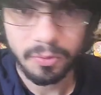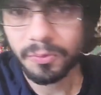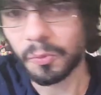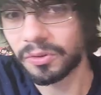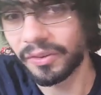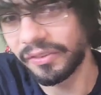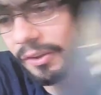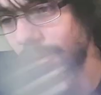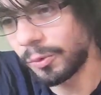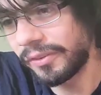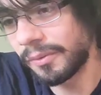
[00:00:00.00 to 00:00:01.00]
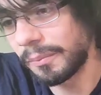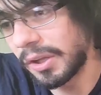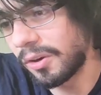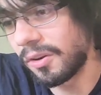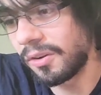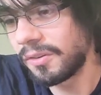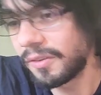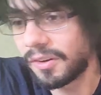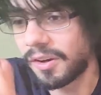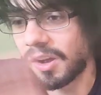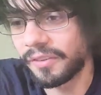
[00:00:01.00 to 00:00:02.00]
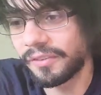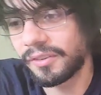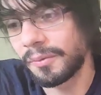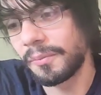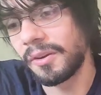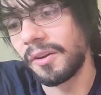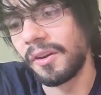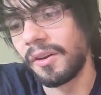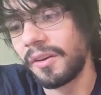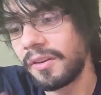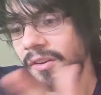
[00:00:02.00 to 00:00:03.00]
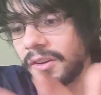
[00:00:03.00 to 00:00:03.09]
What to say, Twisted Metal, awesome